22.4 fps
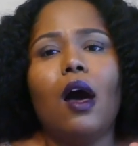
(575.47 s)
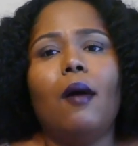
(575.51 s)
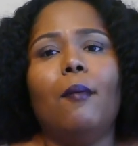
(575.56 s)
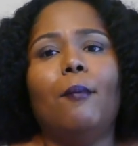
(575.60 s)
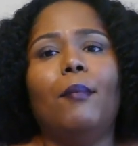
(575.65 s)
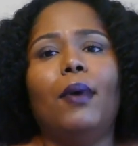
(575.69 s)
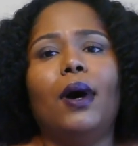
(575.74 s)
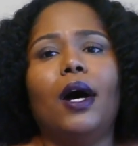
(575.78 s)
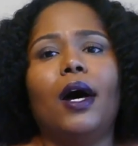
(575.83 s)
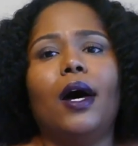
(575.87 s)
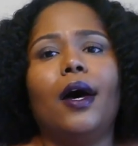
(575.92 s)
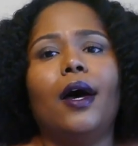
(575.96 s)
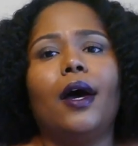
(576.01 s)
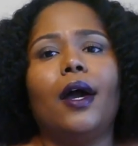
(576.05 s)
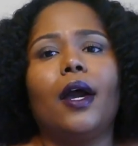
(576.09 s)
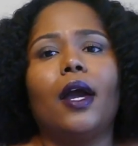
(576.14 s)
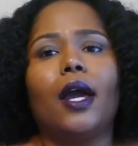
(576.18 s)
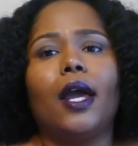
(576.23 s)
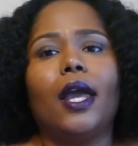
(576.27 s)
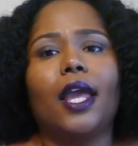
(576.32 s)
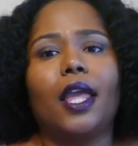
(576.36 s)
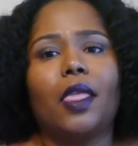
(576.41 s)

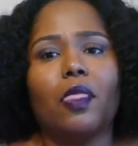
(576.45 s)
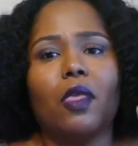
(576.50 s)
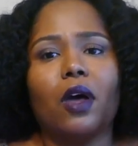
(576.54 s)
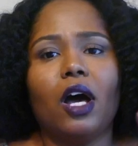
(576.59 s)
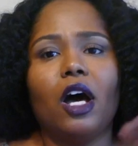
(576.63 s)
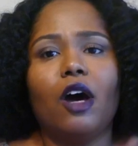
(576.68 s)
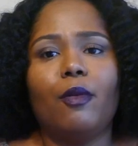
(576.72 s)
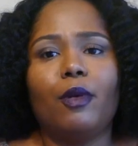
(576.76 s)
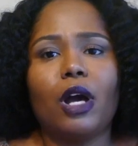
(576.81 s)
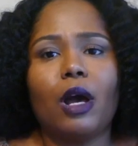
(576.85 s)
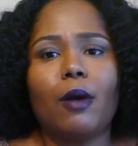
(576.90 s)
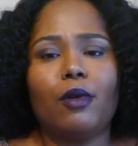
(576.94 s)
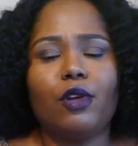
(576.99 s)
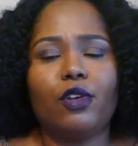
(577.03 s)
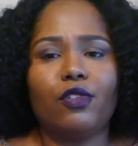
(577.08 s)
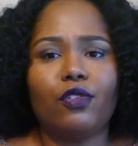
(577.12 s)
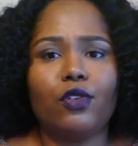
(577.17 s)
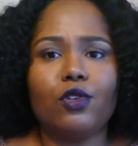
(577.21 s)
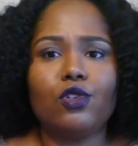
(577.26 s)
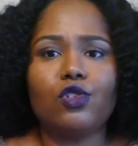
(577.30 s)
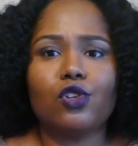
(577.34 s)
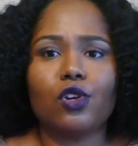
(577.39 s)
but in the upcoming
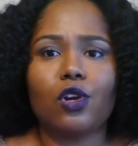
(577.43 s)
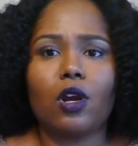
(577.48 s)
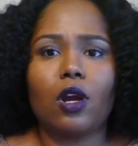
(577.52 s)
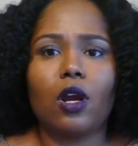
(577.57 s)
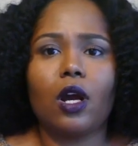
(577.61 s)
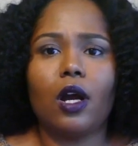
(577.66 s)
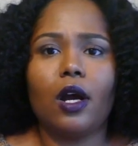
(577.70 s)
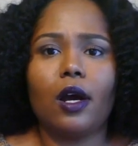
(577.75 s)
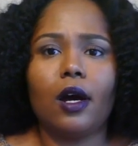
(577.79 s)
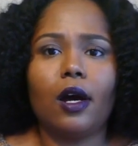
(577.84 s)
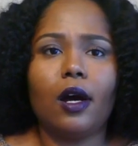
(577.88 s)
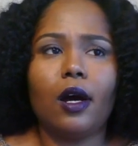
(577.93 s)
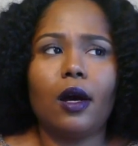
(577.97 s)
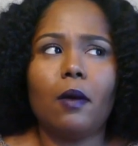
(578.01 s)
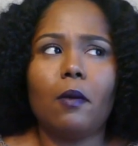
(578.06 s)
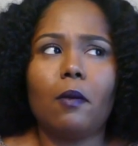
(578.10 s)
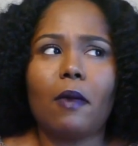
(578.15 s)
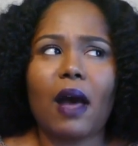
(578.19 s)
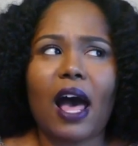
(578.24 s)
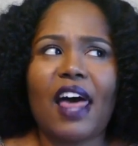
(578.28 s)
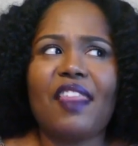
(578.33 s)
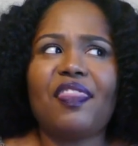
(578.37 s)
future,
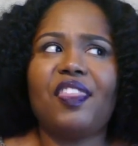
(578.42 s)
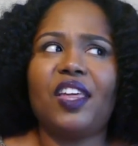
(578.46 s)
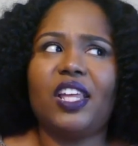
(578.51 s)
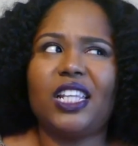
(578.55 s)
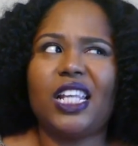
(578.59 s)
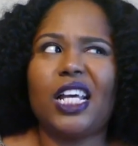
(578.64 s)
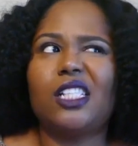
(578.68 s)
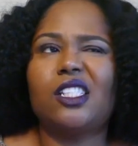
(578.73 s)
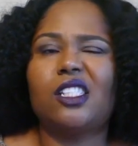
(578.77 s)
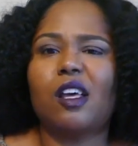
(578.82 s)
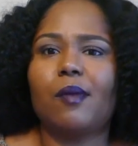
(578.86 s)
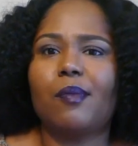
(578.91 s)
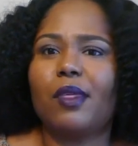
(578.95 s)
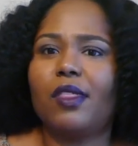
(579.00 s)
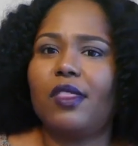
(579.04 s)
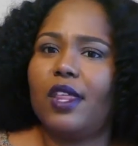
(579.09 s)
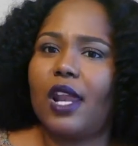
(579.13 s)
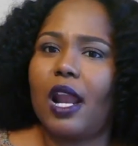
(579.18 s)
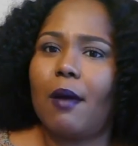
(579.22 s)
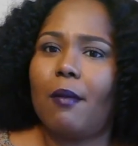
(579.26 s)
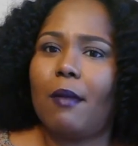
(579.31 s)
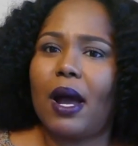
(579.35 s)
I think that's something
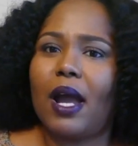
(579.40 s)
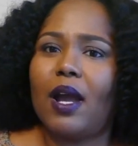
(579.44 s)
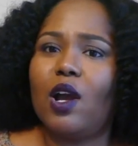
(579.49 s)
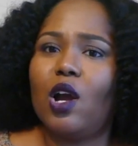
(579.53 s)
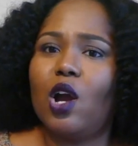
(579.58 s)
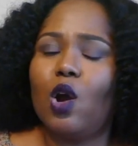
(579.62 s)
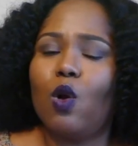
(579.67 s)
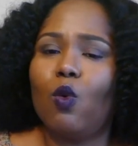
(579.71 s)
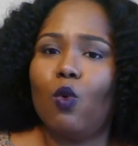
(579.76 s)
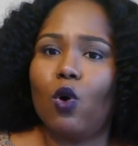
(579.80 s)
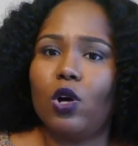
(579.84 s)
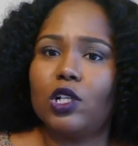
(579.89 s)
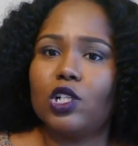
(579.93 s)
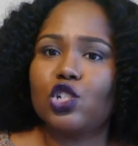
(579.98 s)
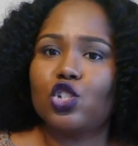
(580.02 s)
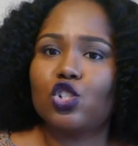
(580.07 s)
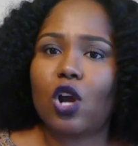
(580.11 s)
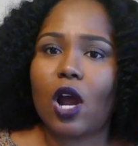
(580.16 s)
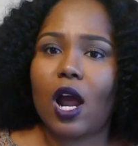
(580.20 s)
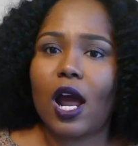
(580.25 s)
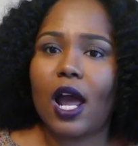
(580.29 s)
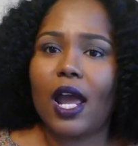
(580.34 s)
that I might want to
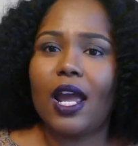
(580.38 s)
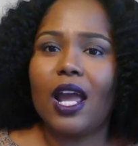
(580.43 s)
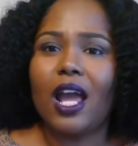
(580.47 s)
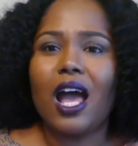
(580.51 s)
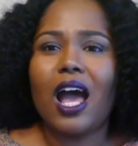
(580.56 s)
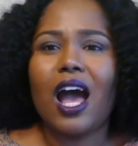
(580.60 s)
try.